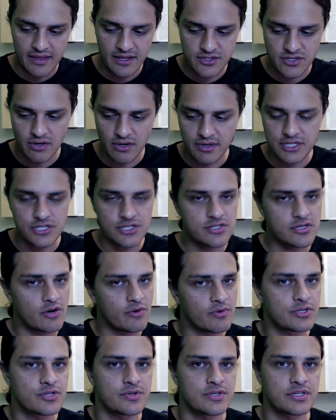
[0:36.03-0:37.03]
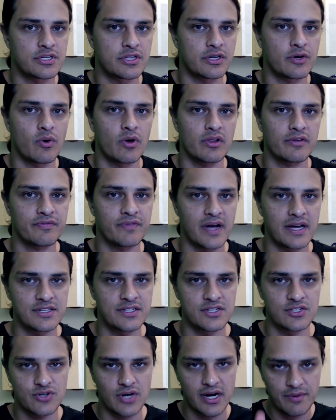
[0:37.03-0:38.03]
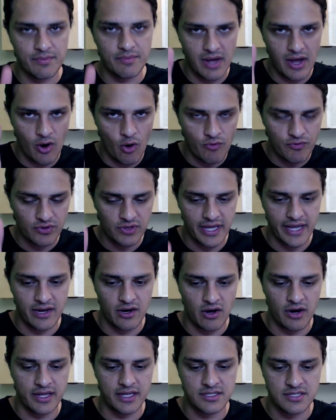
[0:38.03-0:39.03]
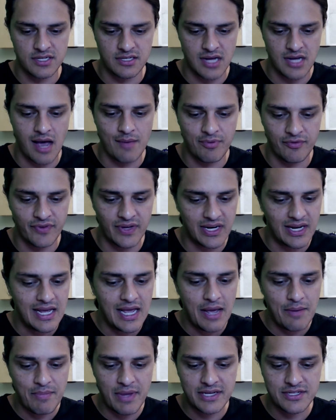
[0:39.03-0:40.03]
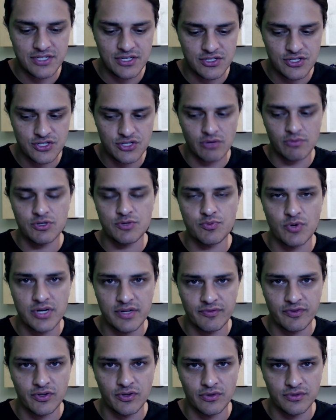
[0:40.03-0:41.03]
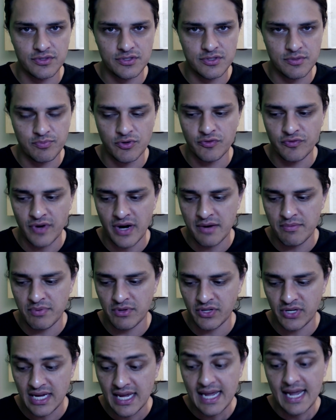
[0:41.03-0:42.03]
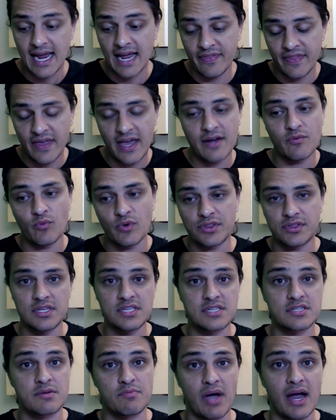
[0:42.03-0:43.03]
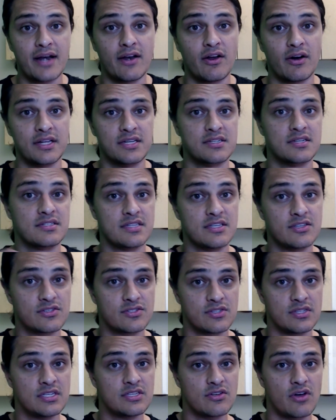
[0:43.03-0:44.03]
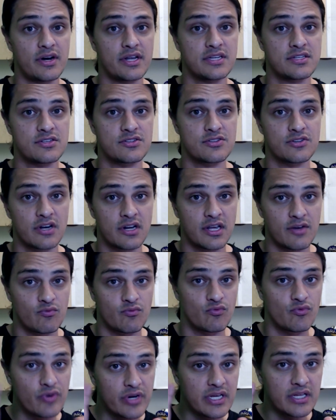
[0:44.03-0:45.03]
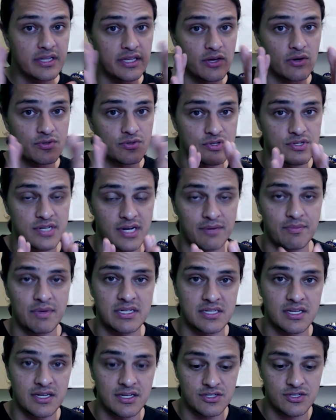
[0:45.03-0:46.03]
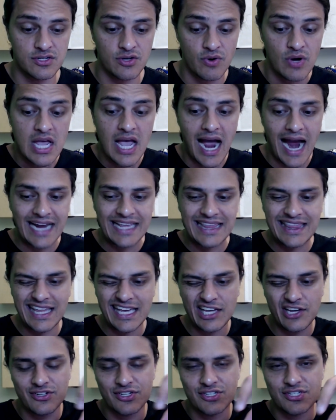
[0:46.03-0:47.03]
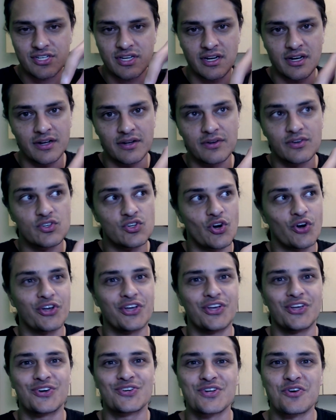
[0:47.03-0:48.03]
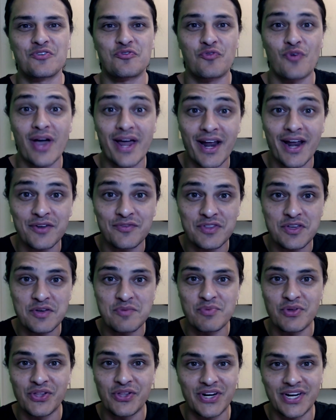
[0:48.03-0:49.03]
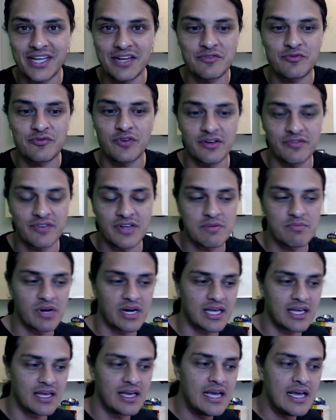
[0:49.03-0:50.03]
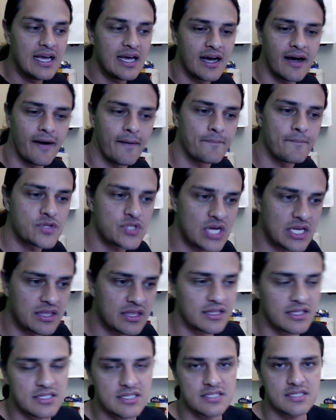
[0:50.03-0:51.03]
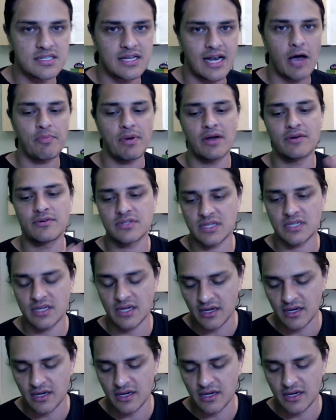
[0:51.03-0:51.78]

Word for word: that's already so intrinsically qualified, to try to overlay an audience on top of it makes it so much more difficult to prove viability. And then with these combined audiences, these audiences are going to get really ultra segmented, and so I think you're just going to target yourself right out of the ability to get in front of anybody. So I think this is an outbound